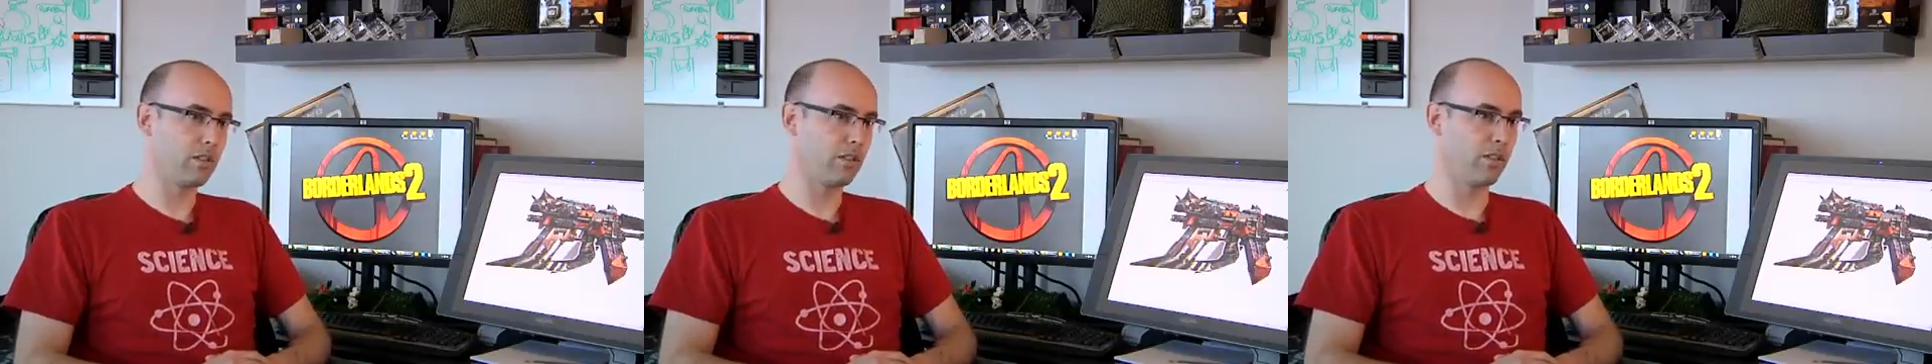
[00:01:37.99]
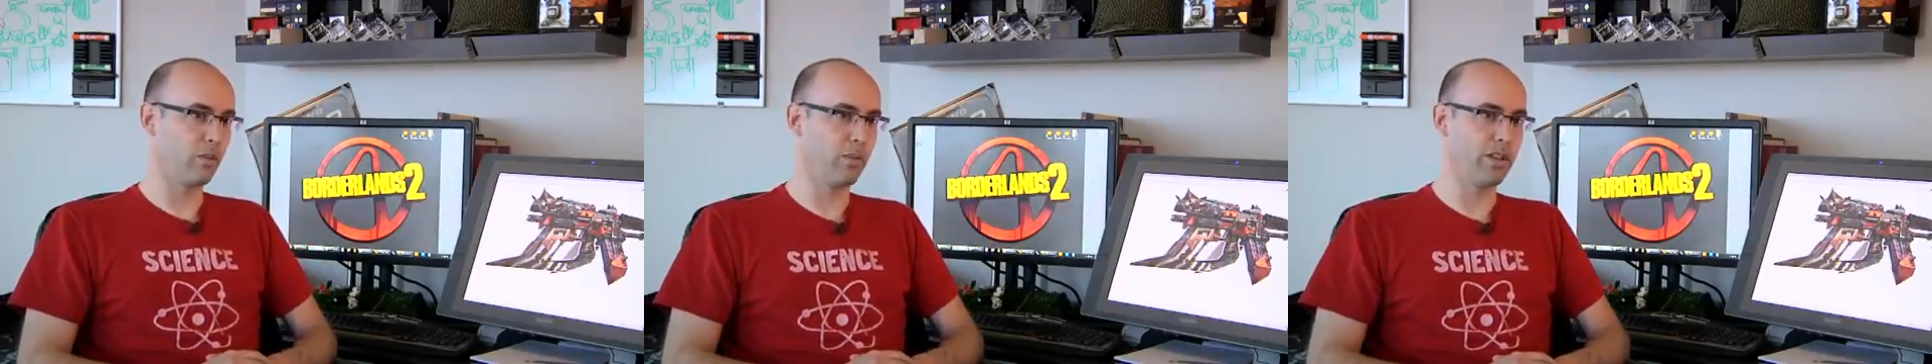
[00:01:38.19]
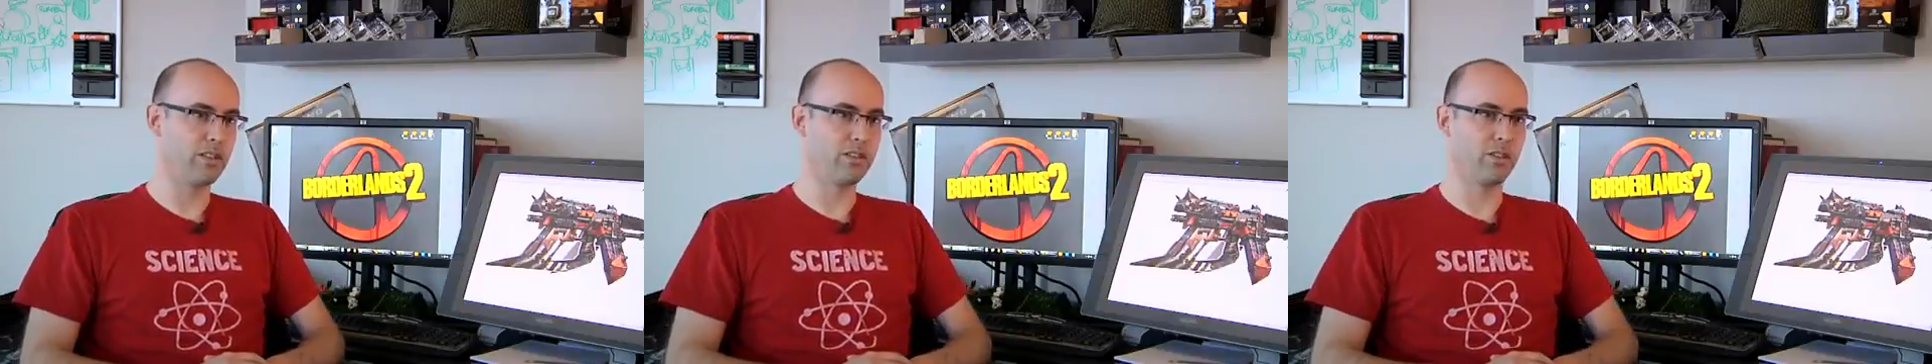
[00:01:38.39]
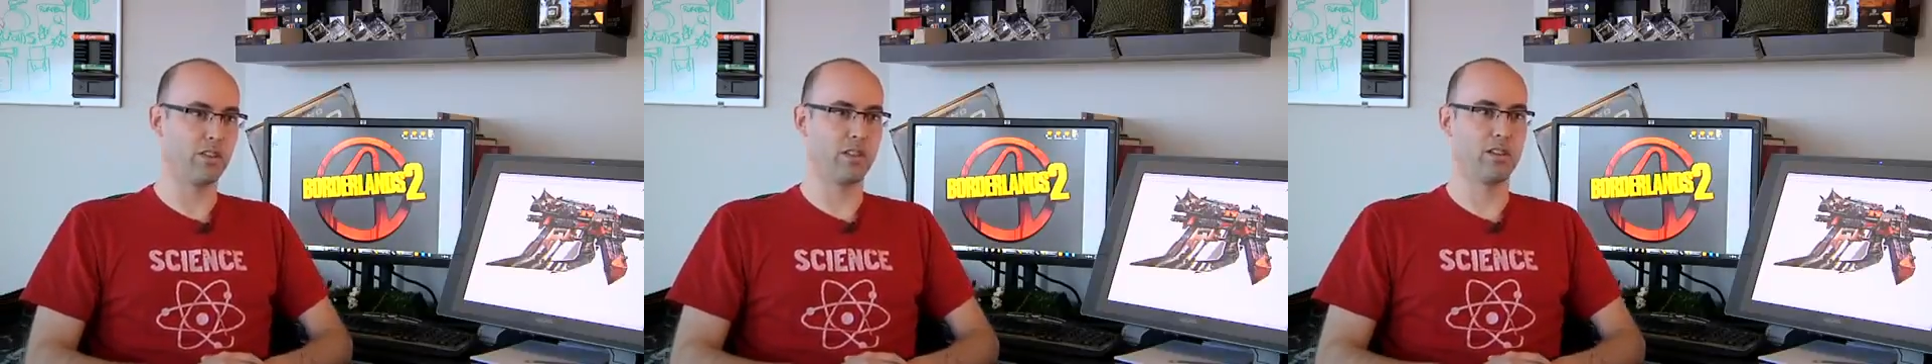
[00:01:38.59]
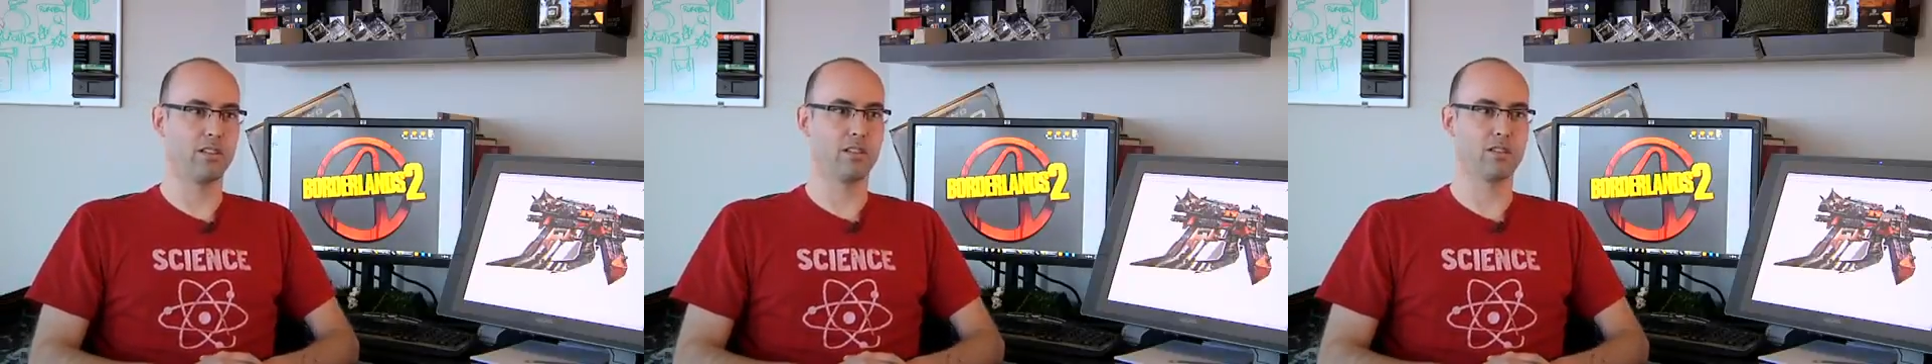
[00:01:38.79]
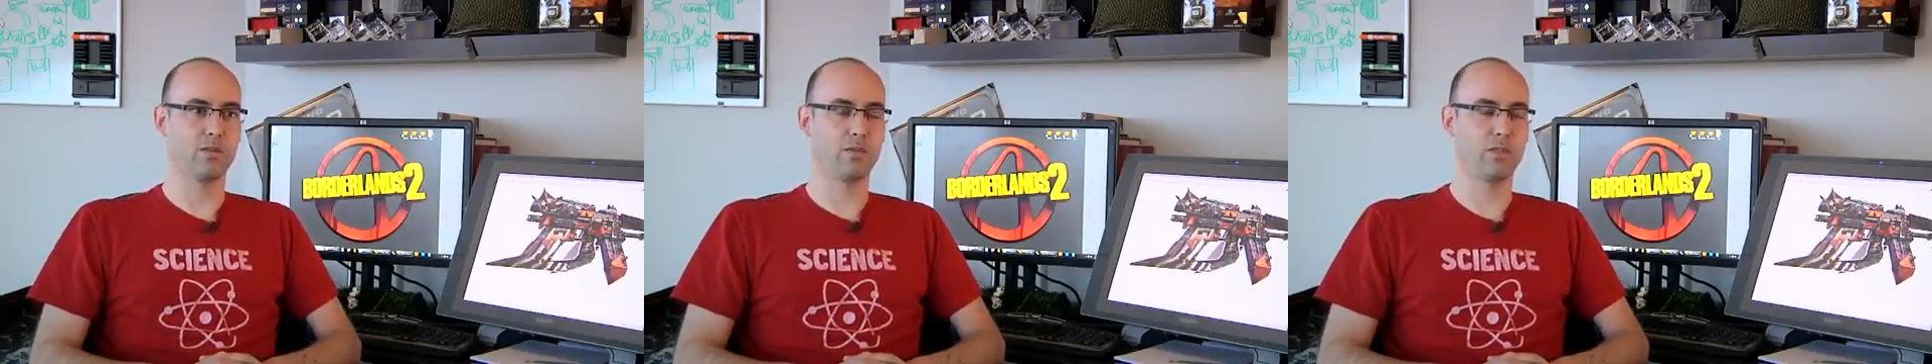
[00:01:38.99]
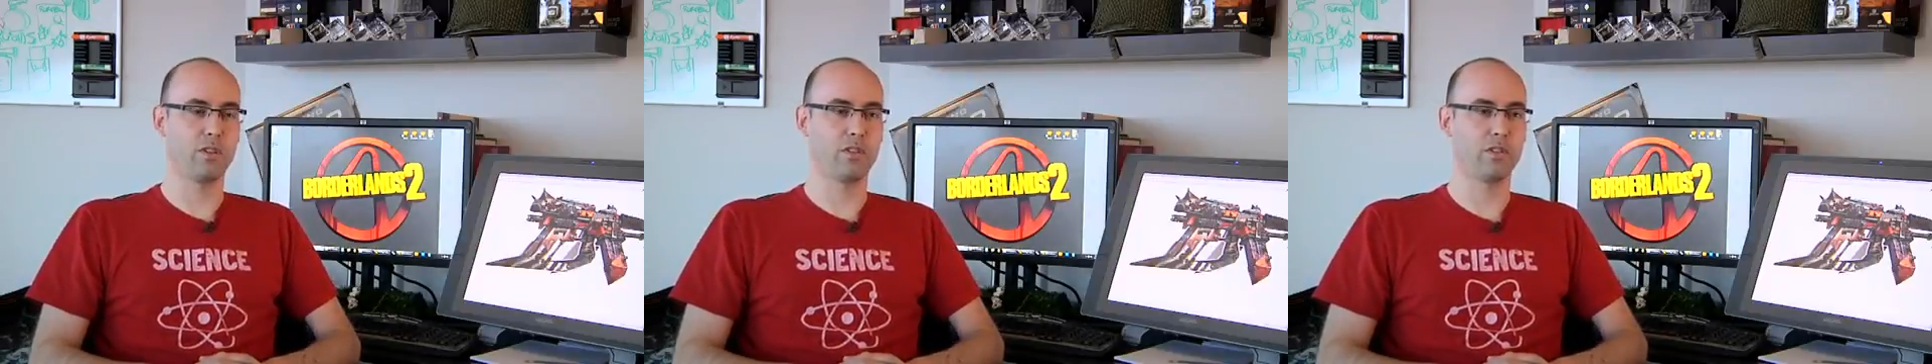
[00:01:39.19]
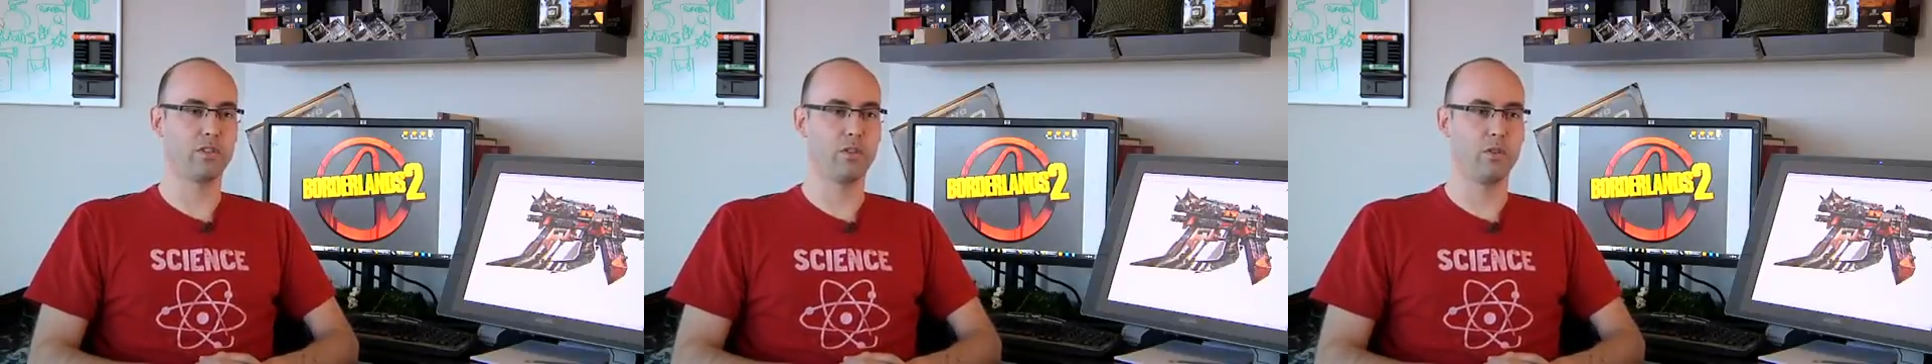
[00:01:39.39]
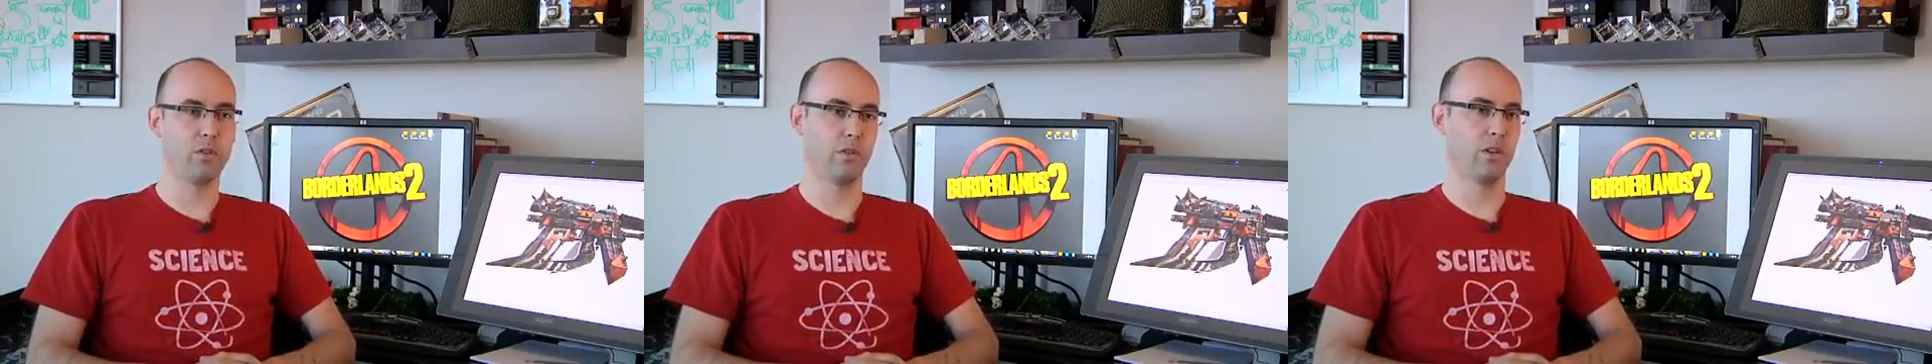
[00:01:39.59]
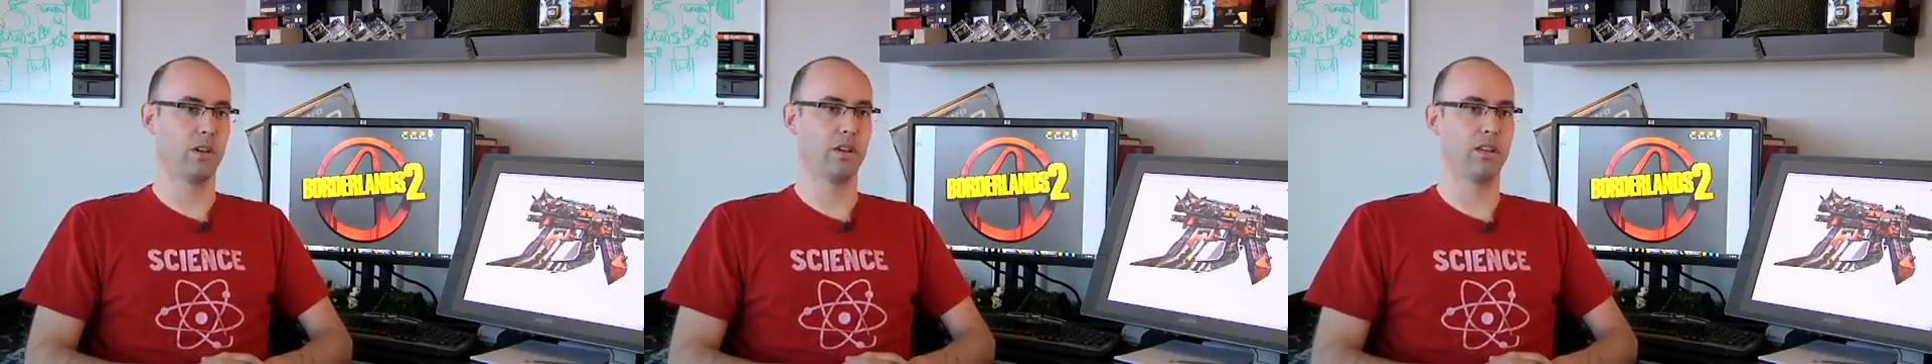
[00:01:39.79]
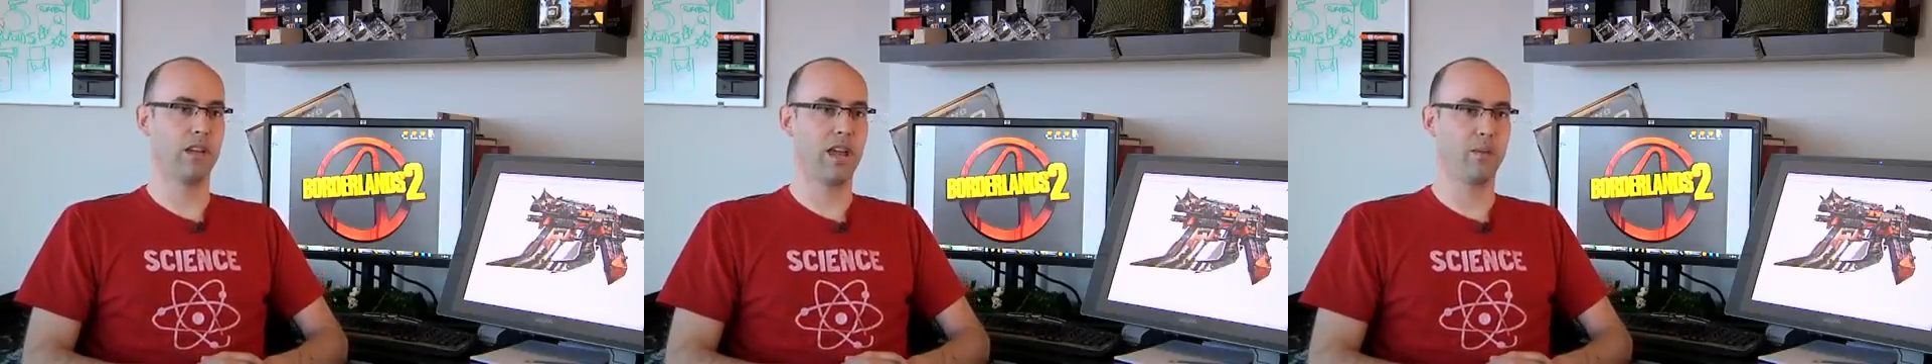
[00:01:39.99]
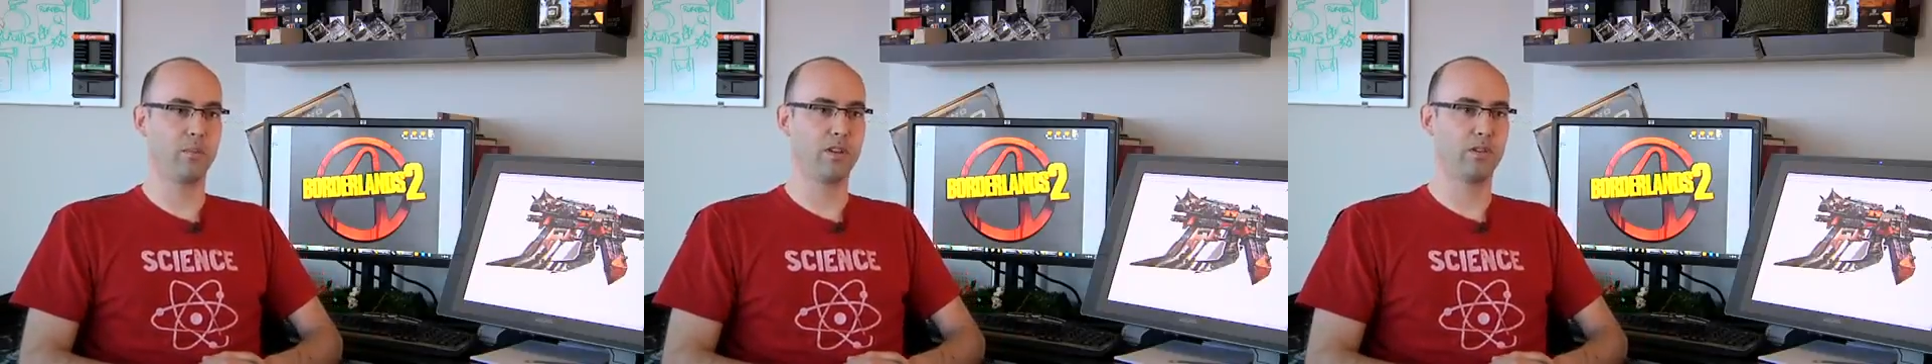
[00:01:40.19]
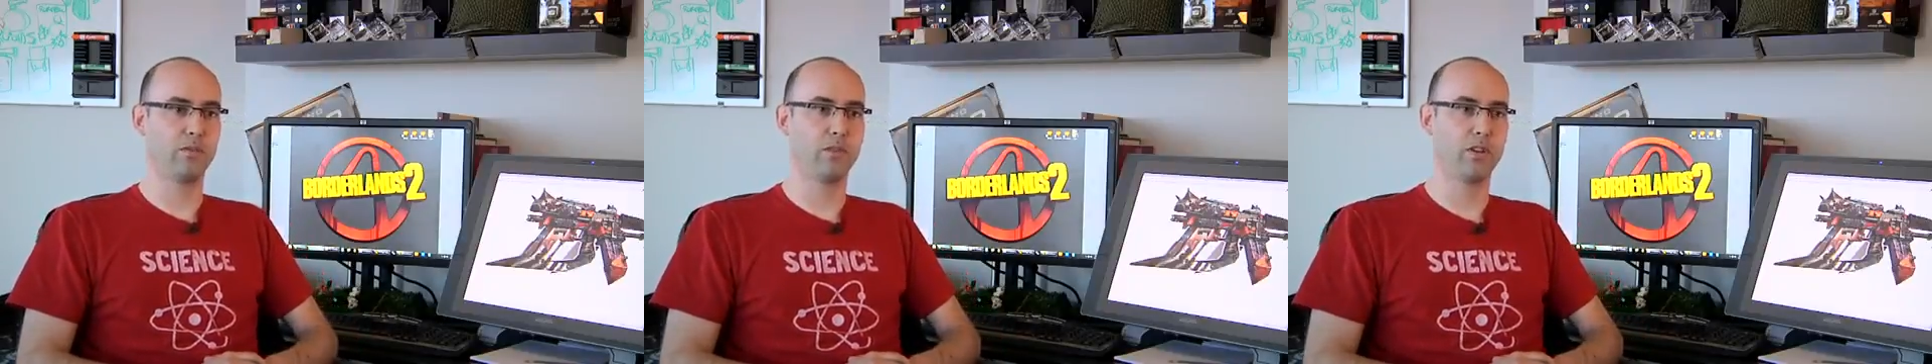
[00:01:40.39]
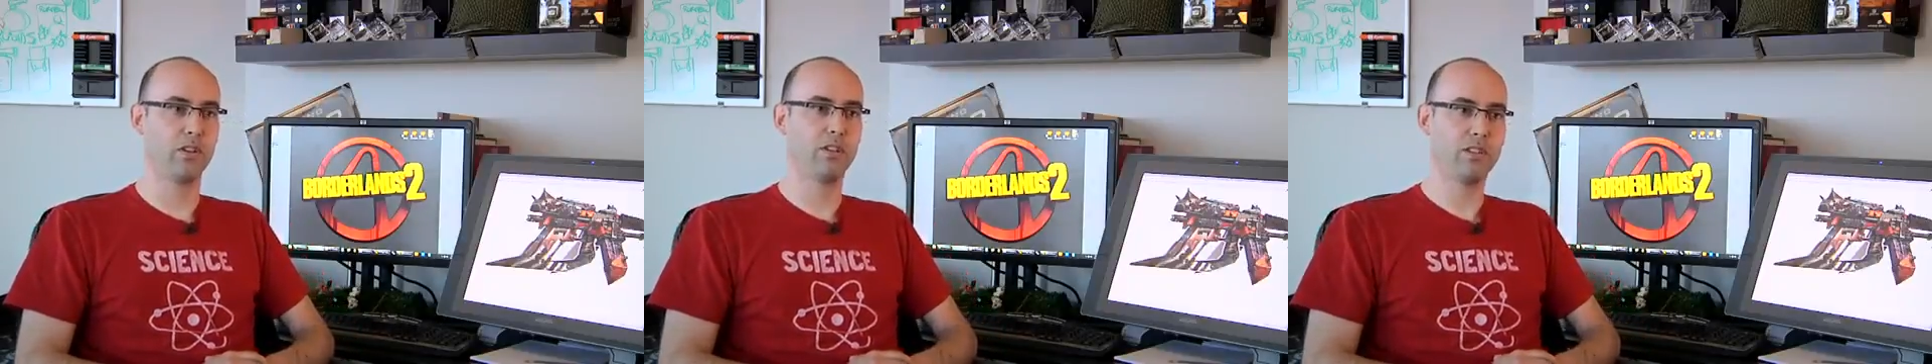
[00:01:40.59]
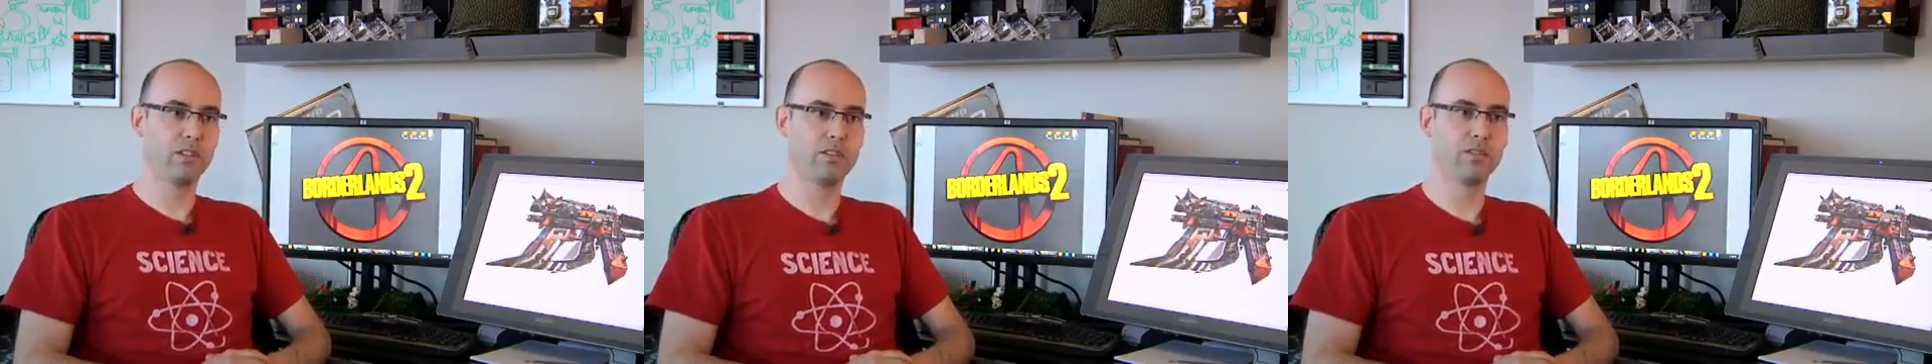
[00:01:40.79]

a little bit so that it doesn't feel too happy and fun.